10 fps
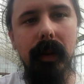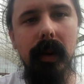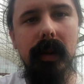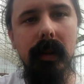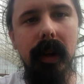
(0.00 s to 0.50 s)

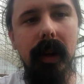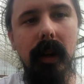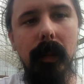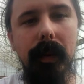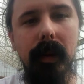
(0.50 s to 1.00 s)
forward to it, and I
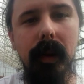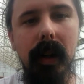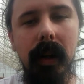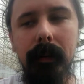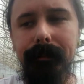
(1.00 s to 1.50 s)
hope
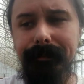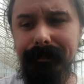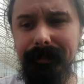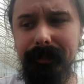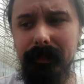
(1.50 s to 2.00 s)

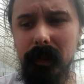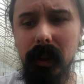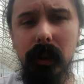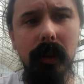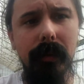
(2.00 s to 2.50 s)

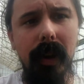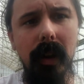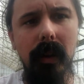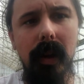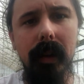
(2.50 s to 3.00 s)
you
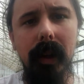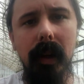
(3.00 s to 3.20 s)
follow along.